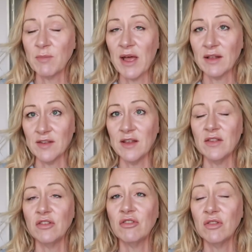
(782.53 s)
pattern,
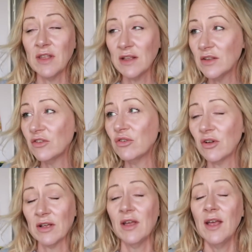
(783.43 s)
the thing that
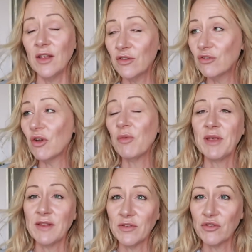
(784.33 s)
struck
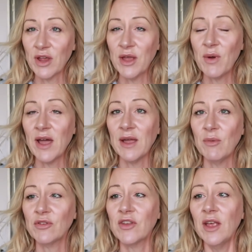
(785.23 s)
me straight away,
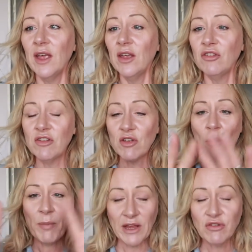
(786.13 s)
was she's got
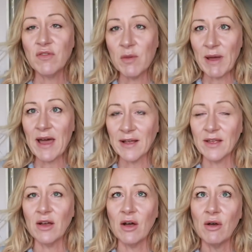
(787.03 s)
a picture of the
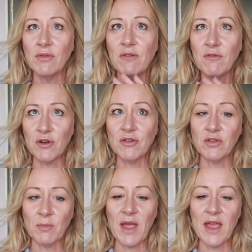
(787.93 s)
bag on the
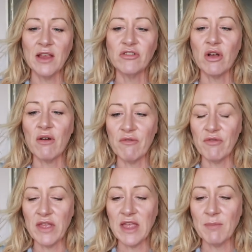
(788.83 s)
front page
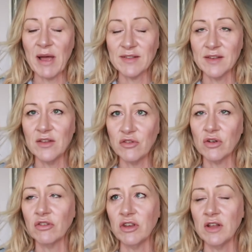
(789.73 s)
of the pattern
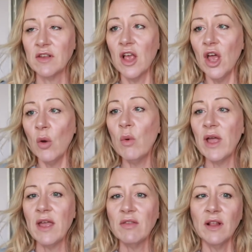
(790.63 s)
instructions
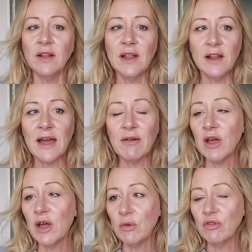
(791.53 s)
with little
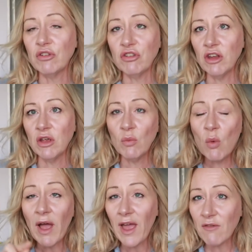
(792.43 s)
arrows to
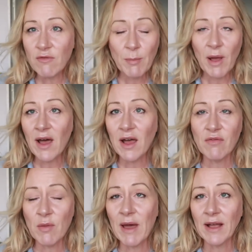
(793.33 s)
what every part
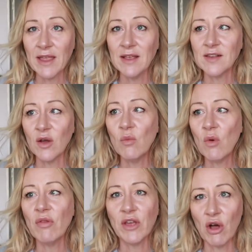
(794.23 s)
of the bag is and
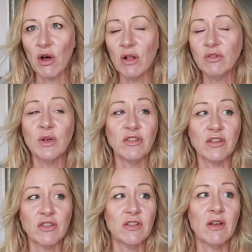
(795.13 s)
what they're called, which
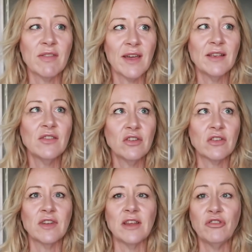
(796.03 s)
I just thought, that is
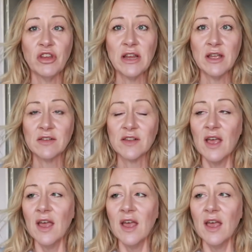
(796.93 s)
just ingenious.